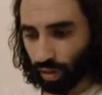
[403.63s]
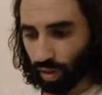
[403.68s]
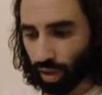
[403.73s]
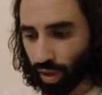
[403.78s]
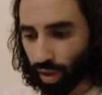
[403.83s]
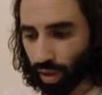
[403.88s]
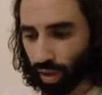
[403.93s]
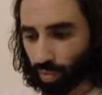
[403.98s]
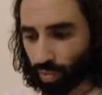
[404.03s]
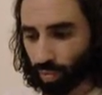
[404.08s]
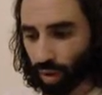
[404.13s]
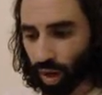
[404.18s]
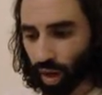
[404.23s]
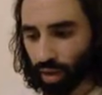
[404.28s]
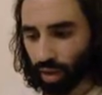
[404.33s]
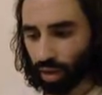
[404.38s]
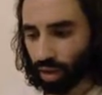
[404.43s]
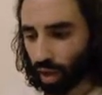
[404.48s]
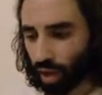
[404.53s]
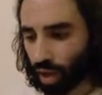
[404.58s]
They,
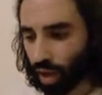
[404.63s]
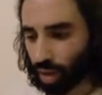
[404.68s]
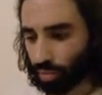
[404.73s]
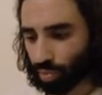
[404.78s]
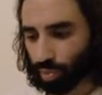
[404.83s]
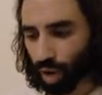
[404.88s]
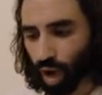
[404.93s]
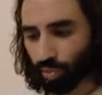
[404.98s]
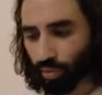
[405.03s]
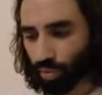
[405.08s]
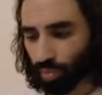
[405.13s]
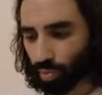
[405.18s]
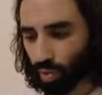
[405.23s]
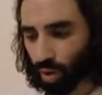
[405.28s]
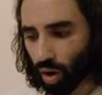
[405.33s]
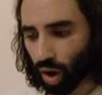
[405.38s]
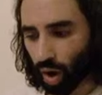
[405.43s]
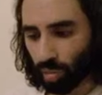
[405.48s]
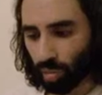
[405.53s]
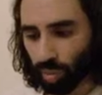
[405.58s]
by denying Prophet
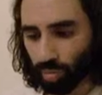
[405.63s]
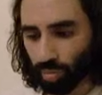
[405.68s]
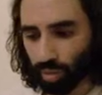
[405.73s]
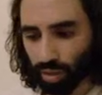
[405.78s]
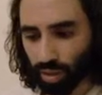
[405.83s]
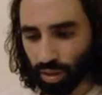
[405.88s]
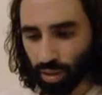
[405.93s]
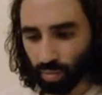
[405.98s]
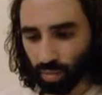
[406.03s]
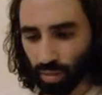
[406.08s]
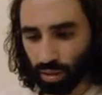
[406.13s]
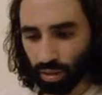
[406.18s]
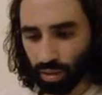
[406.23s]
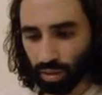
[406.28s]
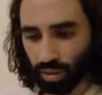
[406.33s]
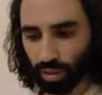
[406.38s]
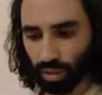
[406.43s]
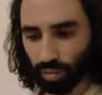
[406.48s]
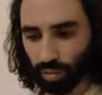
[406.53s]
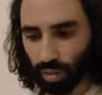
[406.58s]
Muhammad, peace and
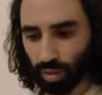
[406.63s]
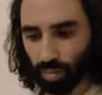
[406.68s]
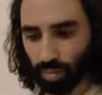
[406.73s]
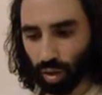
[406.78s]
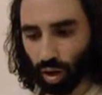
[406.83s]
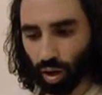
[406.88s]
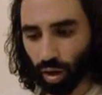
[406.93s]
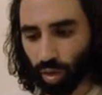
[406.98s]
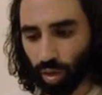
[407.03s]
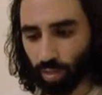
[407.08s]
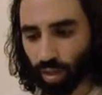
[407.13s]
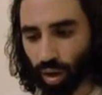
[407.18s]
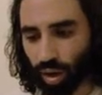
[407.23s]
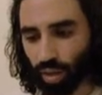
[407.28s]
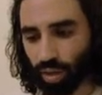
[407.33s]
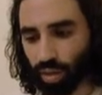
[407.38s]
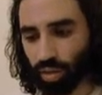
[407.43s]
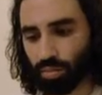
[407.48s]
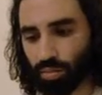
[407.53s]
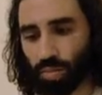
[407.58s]
blessings be upon him,
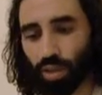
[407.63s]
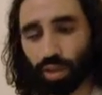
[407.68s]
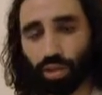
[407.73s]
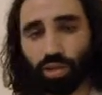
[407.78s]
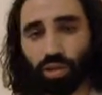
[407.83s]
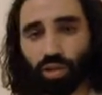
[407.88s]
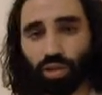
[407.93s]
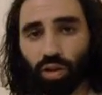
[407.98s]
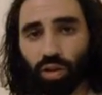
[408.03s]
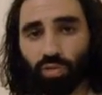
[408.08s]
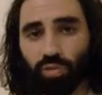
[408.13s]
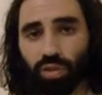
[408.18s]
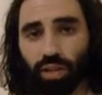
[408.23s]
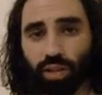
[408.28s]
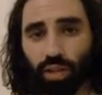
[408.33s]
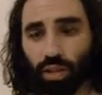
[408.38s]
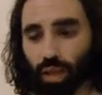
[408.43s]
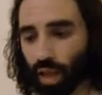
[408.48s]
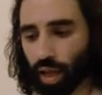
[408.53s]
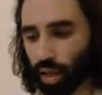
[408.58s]
and his message of
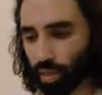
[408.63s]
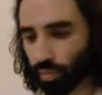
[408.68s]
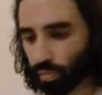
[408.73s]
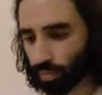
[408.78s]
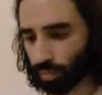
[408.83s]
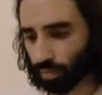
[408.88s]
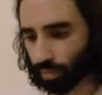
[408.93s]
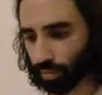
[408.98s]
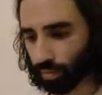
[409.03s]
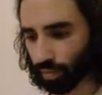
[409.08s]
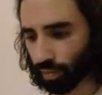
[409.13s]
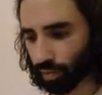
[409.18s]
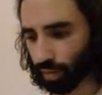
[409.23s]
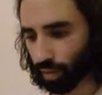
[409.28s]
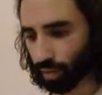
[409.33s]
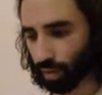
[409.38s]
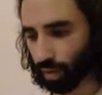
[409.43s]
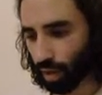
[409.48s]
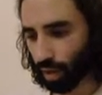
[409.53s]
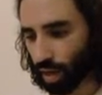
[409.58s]
Islam,
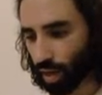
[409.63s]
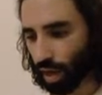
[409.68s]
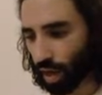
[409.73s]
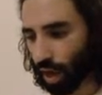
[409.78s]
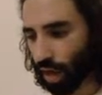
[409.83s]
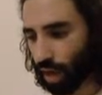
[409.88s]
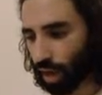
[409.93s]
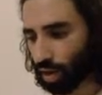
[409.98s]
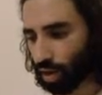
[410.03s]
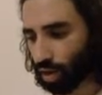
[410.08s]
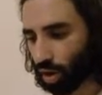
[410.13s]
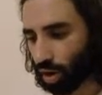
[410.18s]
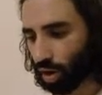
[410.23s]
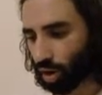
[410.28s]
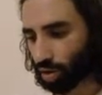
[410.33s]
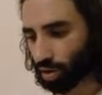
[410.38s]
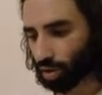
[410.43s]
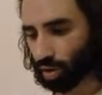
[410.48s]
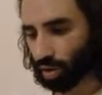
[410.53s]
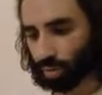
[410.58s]
and
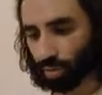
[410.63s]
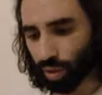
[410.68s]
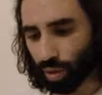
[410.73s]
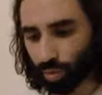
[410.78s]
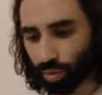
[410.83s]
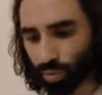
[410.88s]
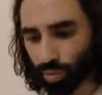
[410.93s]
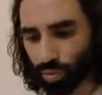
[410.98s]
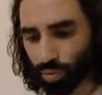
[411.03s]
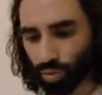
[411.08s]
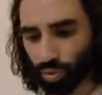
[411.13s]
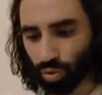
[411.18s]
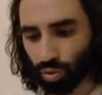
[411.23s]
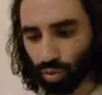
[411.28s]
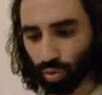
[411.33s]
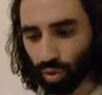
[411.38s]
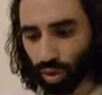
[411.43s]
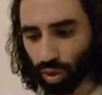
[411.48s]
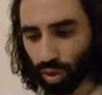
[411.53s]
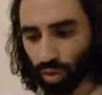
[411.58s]
cause their people to
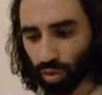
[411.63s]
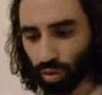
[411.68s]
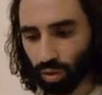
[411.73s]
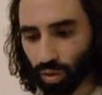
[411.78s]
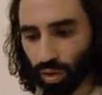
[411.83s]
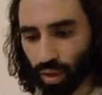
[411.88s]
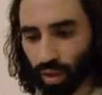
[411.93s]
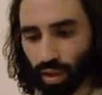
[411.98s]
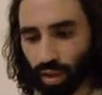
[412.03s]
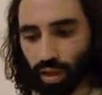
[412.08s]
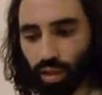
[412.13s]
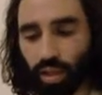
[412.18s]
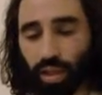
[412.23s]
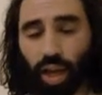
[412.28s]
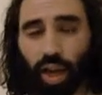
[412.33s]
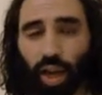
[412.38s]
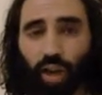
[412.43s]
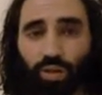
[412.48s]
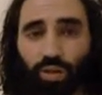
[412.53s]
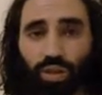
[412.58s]
dwell in
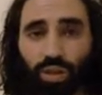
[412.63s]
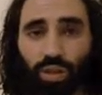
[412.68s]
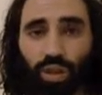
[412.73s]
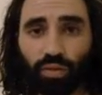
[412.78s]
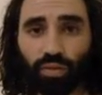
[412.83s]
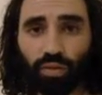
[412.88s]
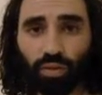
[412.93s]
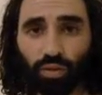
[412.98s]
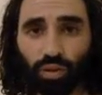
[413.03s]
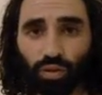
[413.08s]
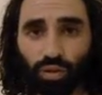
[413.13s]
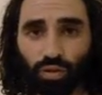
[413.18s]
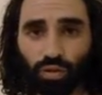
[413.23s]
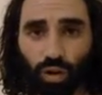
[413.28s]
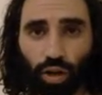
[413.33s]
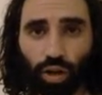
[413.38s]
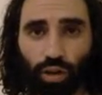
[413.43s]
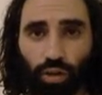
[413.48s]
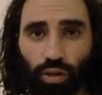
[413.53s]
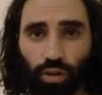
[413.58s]
the house of
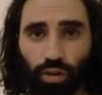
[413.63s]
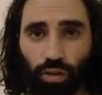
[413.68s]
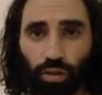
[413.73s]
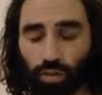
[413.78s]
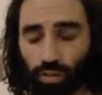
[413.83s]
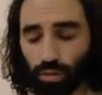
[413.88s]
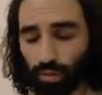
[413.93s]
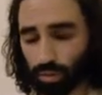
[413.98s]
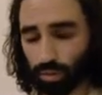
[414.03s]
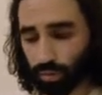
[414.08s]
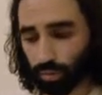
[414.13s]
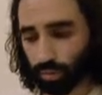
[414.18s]
destruction,